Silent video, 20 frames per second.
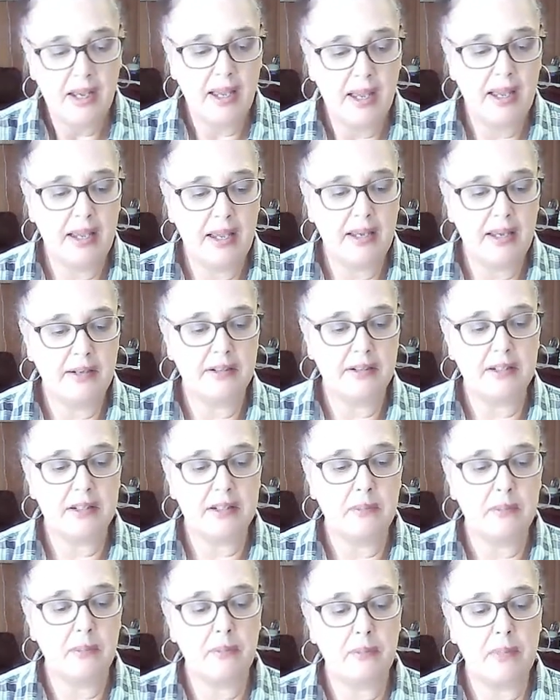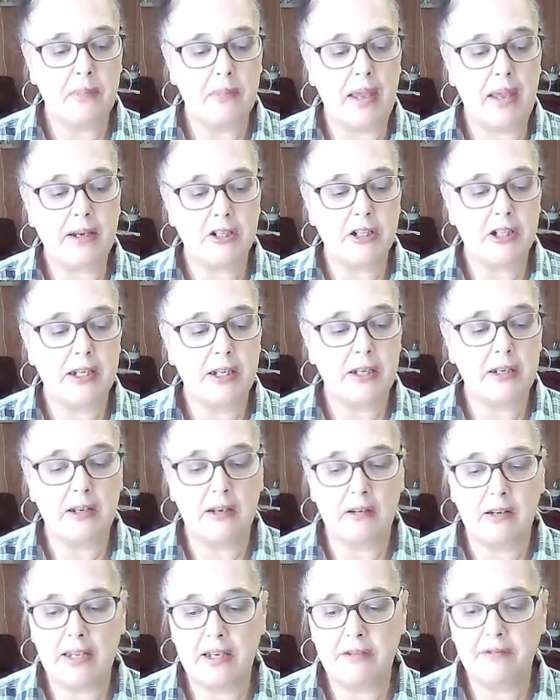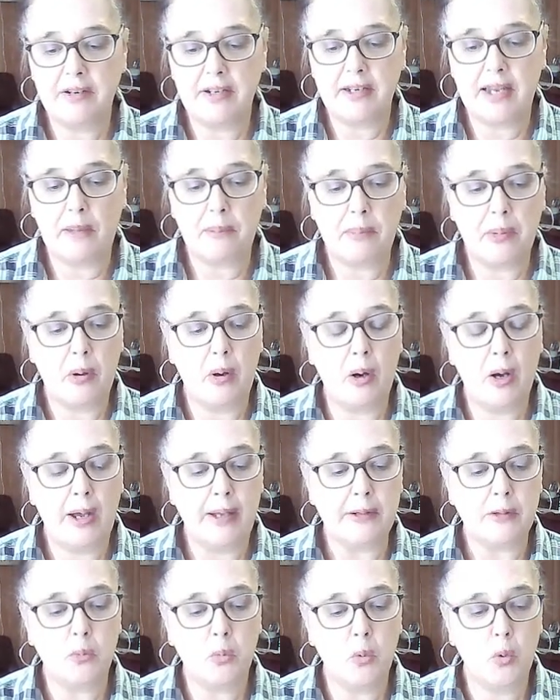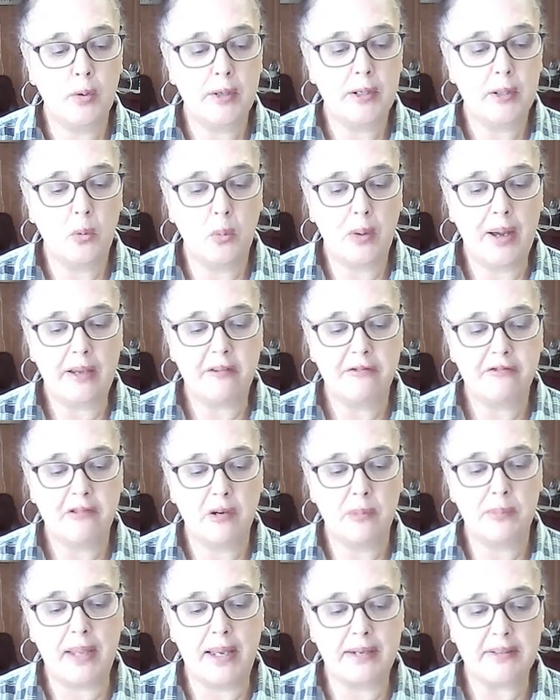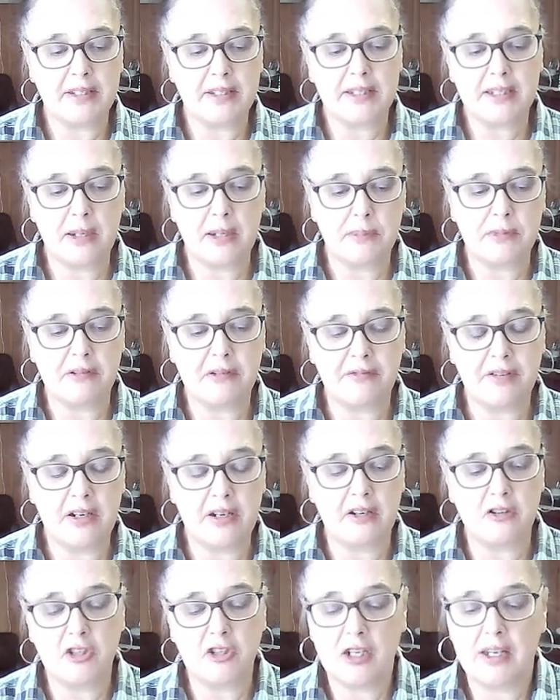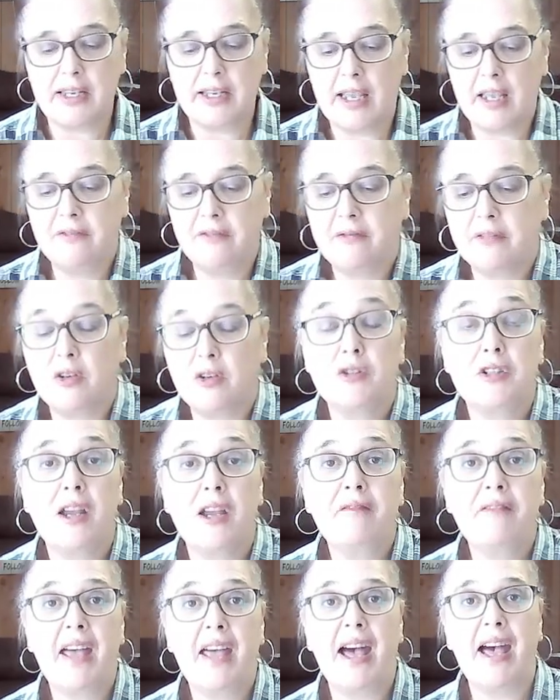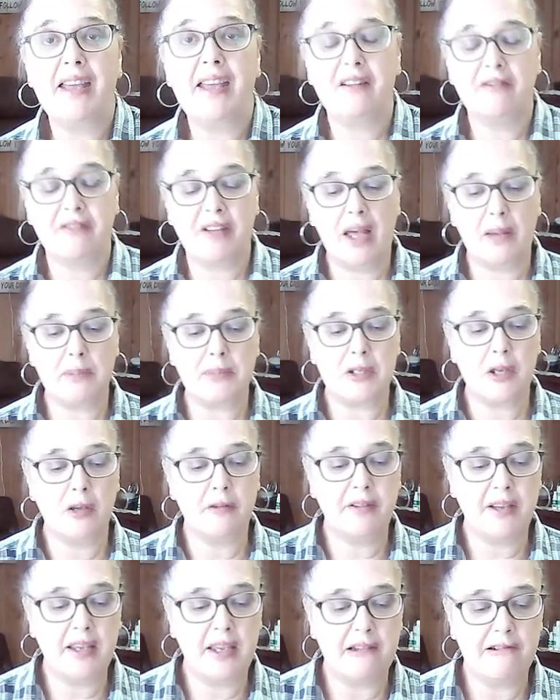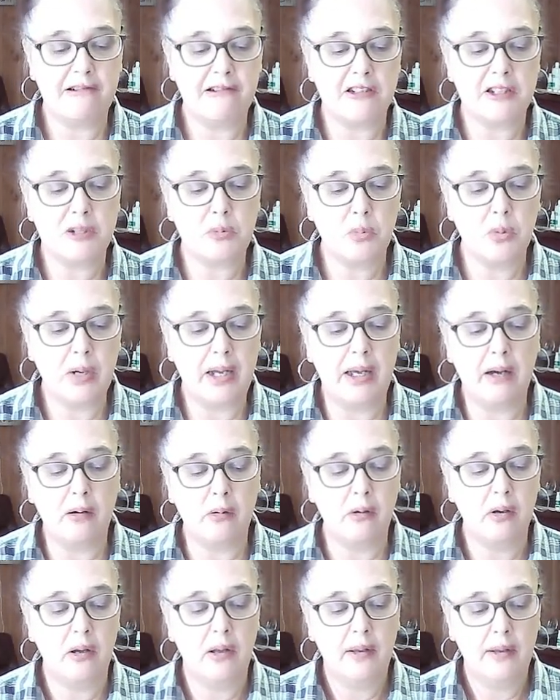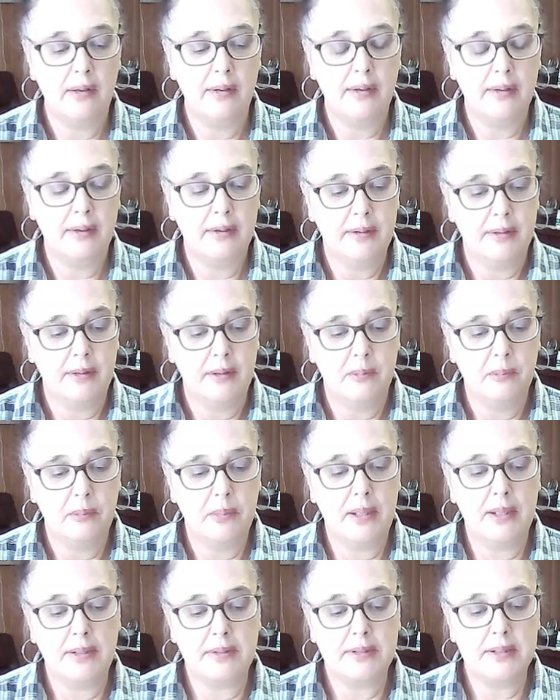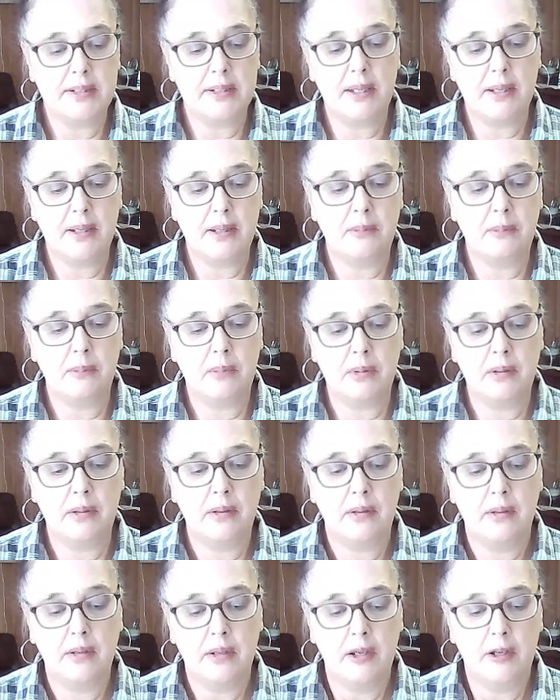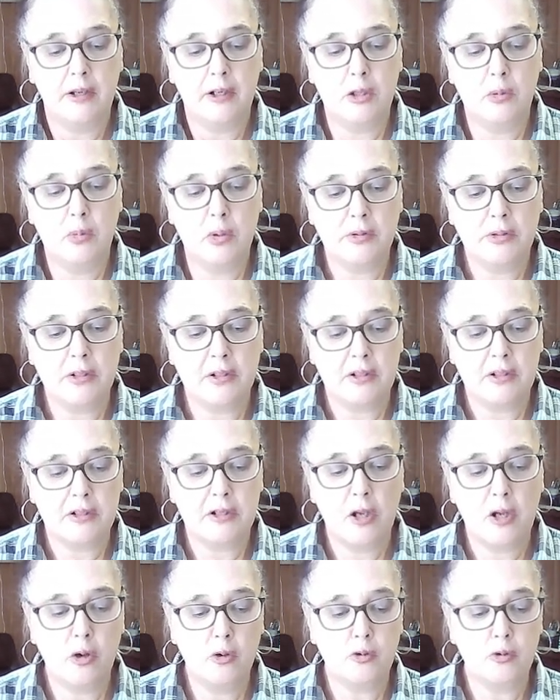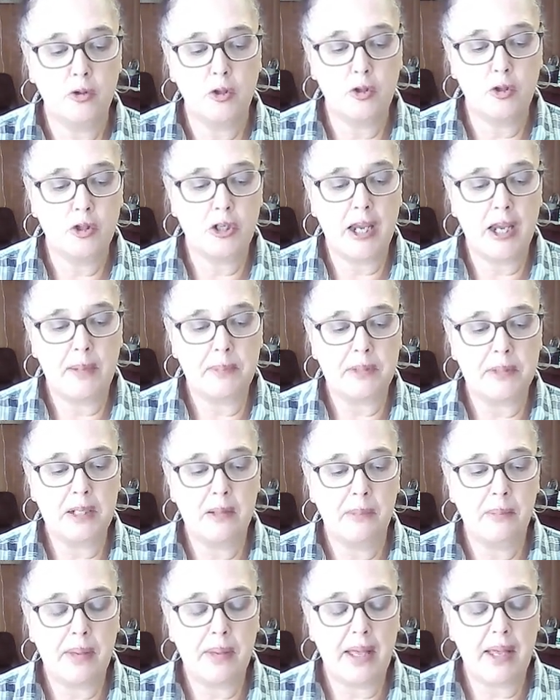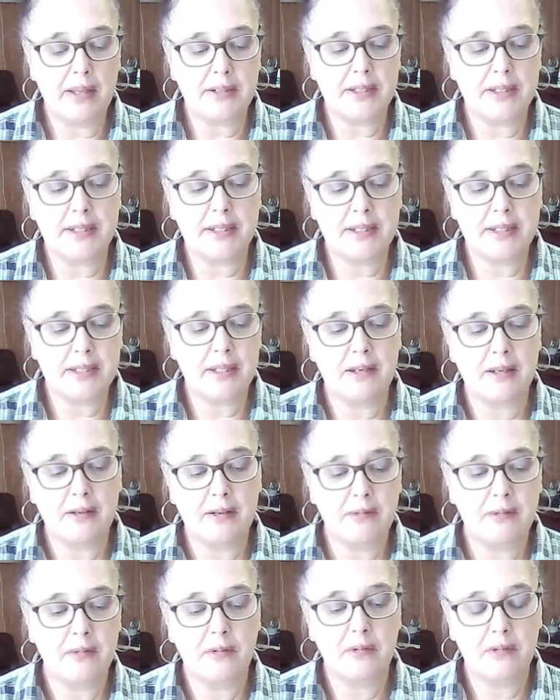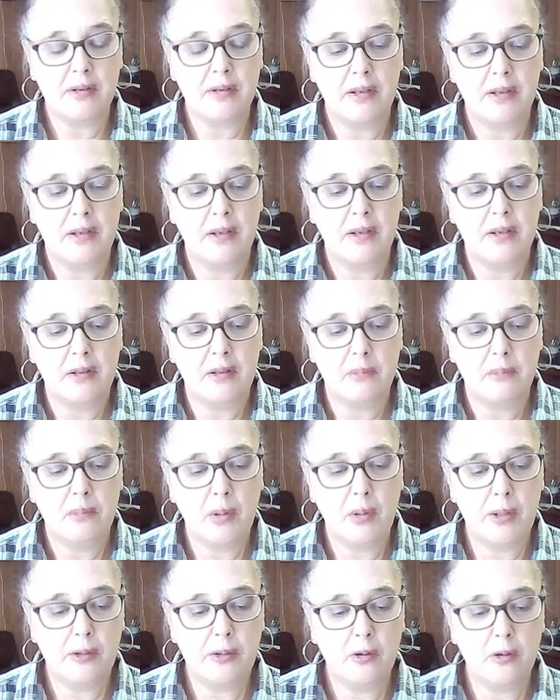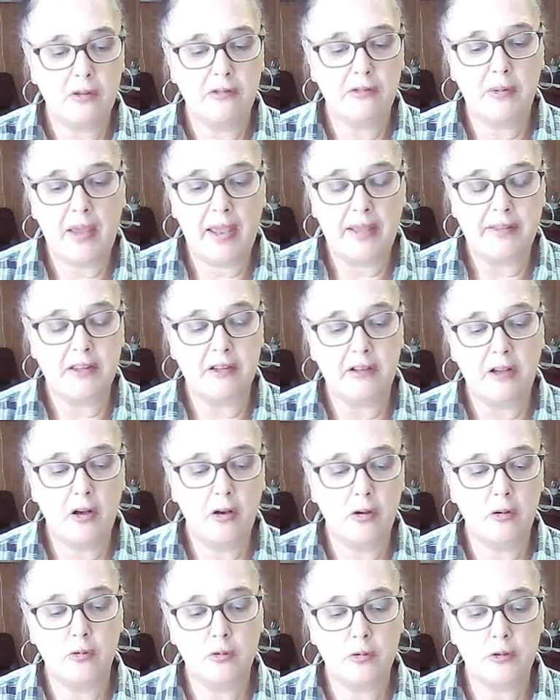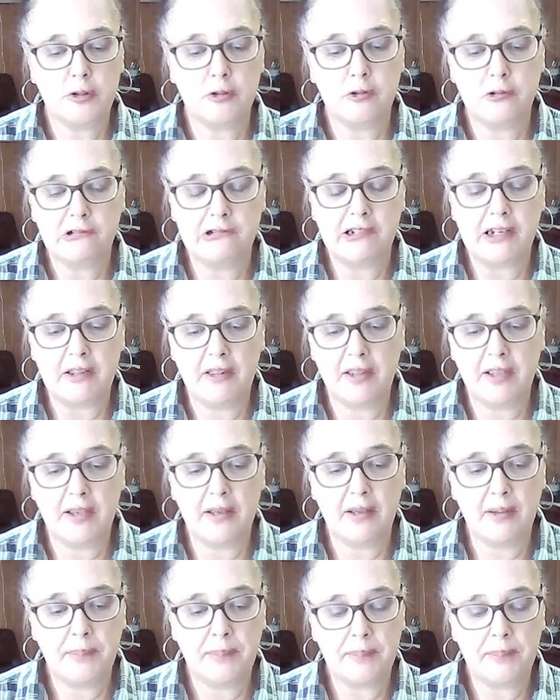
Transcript: and actually leaving that behind, walking away from that deceptive energy, because you have that Eight of Cups over here as well. But um, you wanted this whole new chapter, but might not have had the whole story there.